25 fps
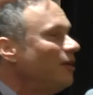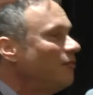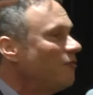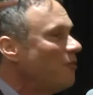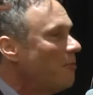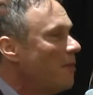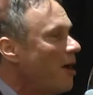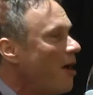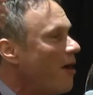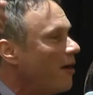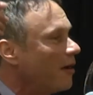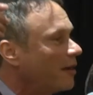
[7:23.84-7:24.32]
of
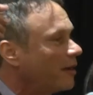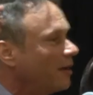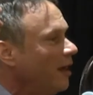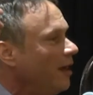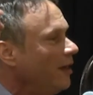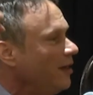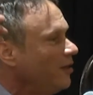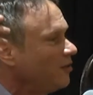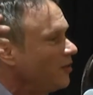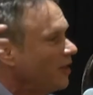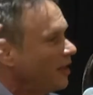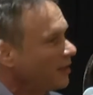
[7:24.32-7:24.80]
America.
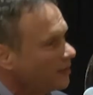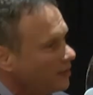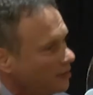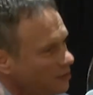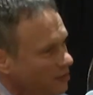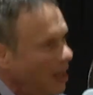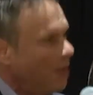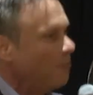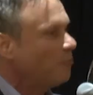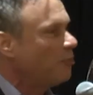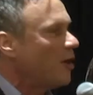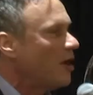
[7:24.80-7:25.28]
He's like the
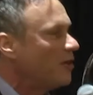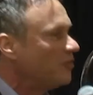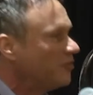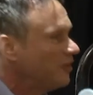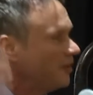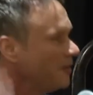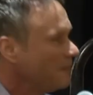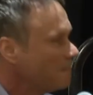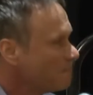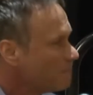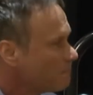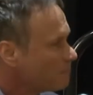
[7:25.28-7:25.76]
club
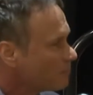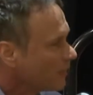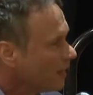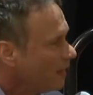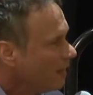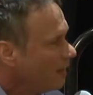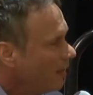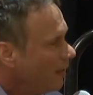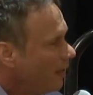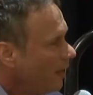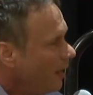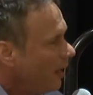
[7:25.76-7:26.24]
president.
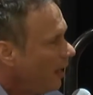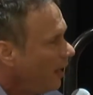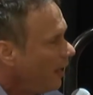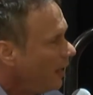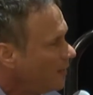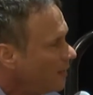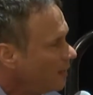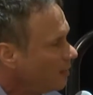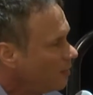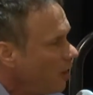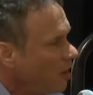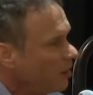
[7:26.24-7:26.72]
And
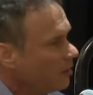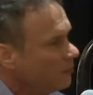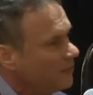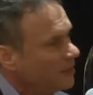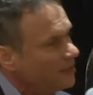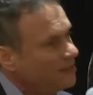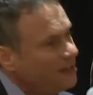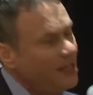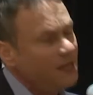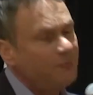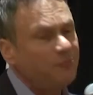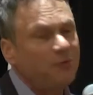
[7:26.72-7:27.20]
they called him the
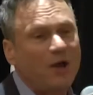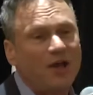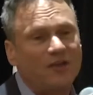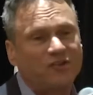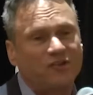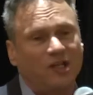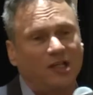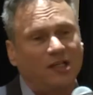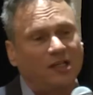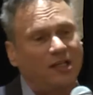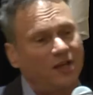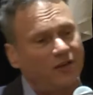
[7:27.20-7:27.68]
King
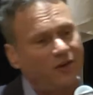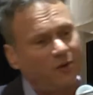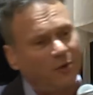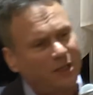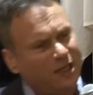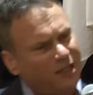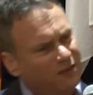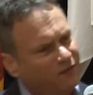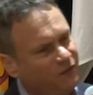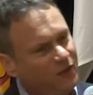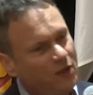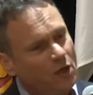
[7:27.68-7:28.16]
President because they were
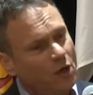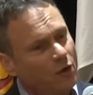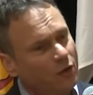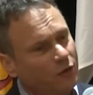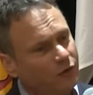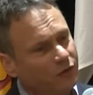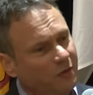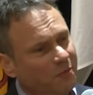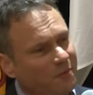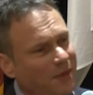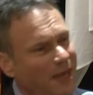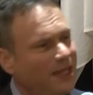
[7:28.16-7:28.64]

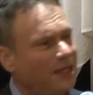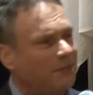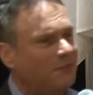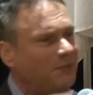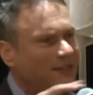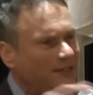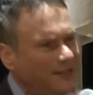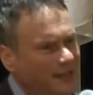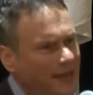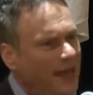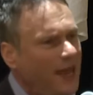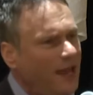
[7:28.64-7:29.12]
confused to make him a
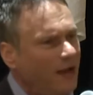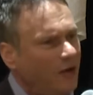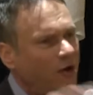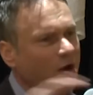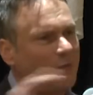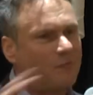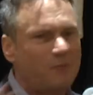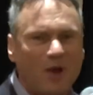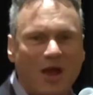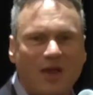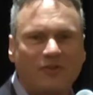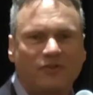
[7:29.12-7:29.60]
king or a
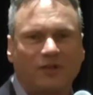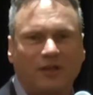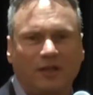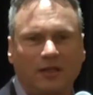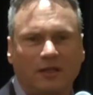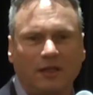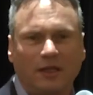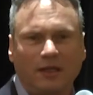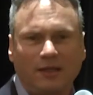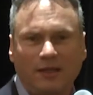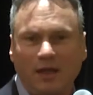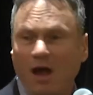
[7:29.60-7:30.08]
president.
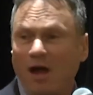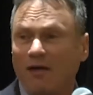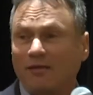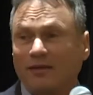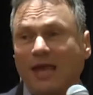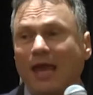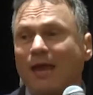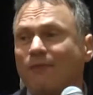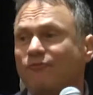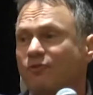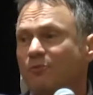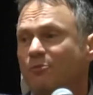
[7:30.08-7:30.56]
They all
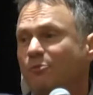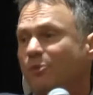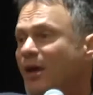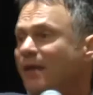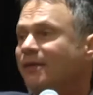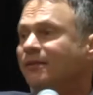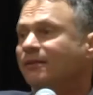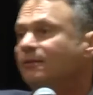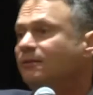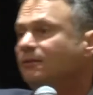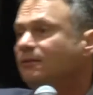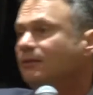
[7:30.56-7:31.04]
came from
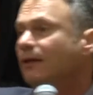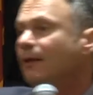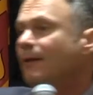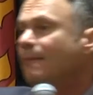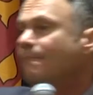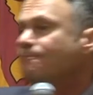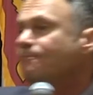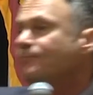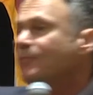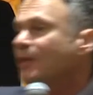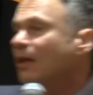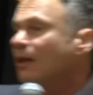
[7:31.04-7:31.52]
Britain.
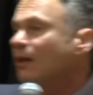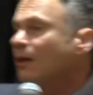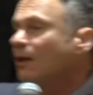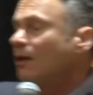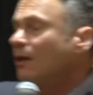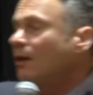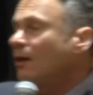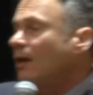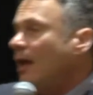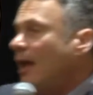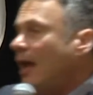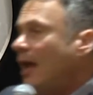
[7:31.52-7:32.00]

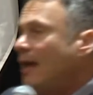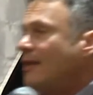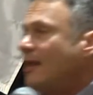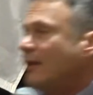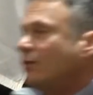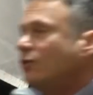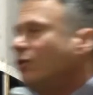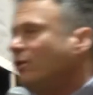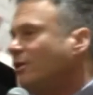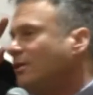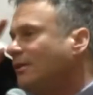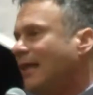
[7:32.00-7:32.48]
And they
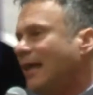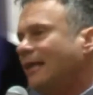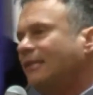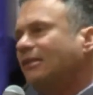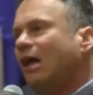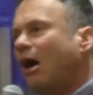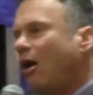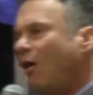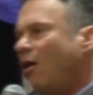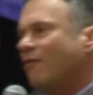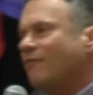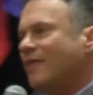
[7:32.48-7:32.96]
couldn't let
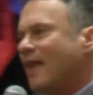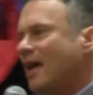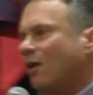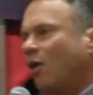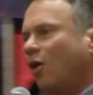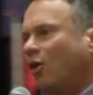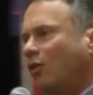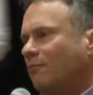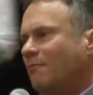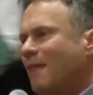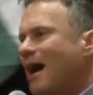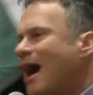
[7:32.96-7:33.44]
go of that
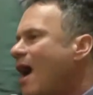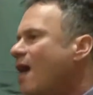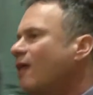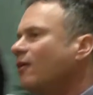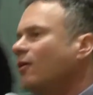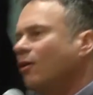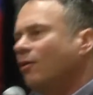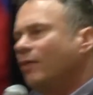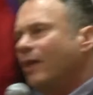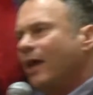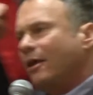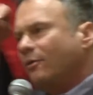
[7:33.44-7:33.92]
old
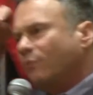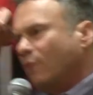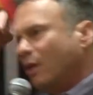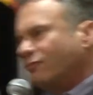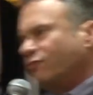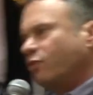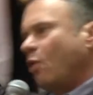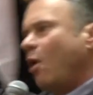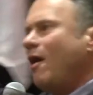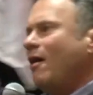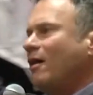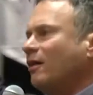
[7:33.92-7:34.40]
model that,
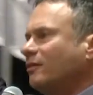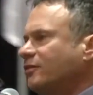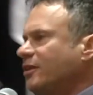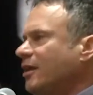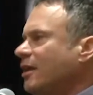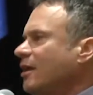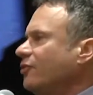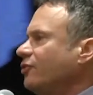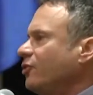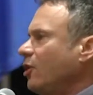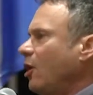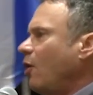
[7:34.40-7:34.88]
of
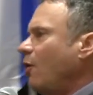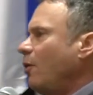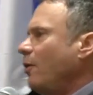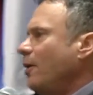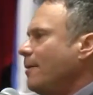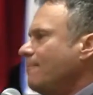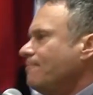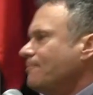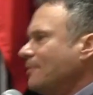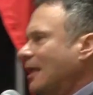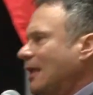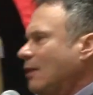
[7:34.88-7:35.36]
royalty. So
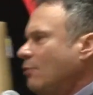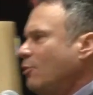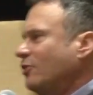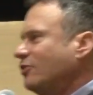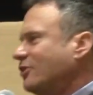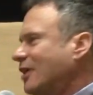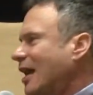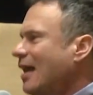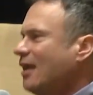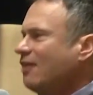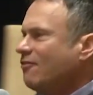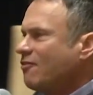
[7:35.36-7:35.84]
he was
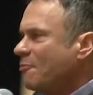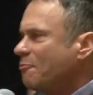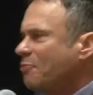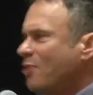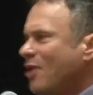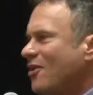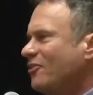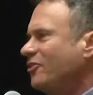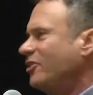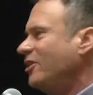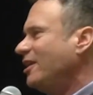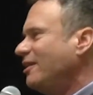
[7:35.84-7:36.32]
kind of a
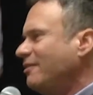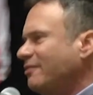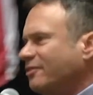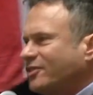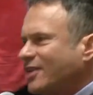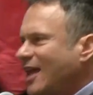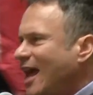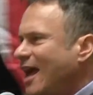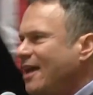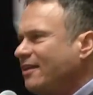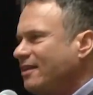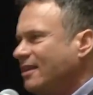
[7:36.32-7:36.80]
president, he was
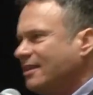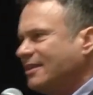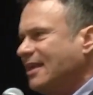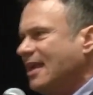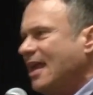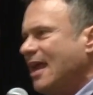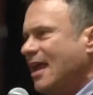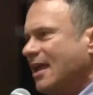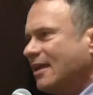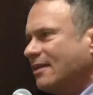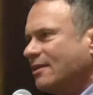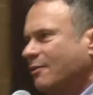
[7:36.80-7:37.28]
kind of the
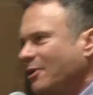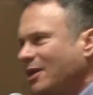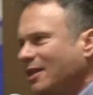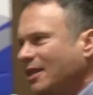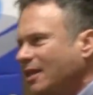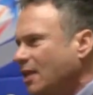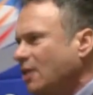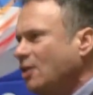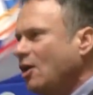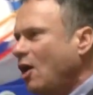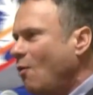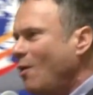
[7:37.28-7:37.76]
king. They really
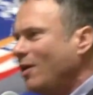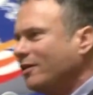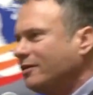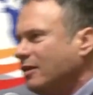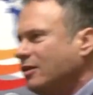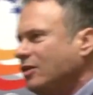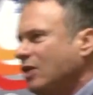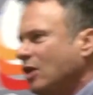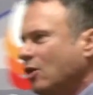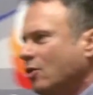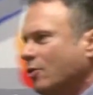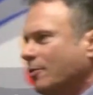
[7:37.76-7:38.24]
didn't know what to
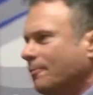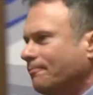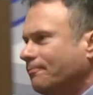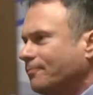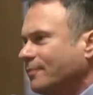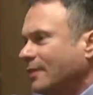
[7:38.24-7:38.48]
do.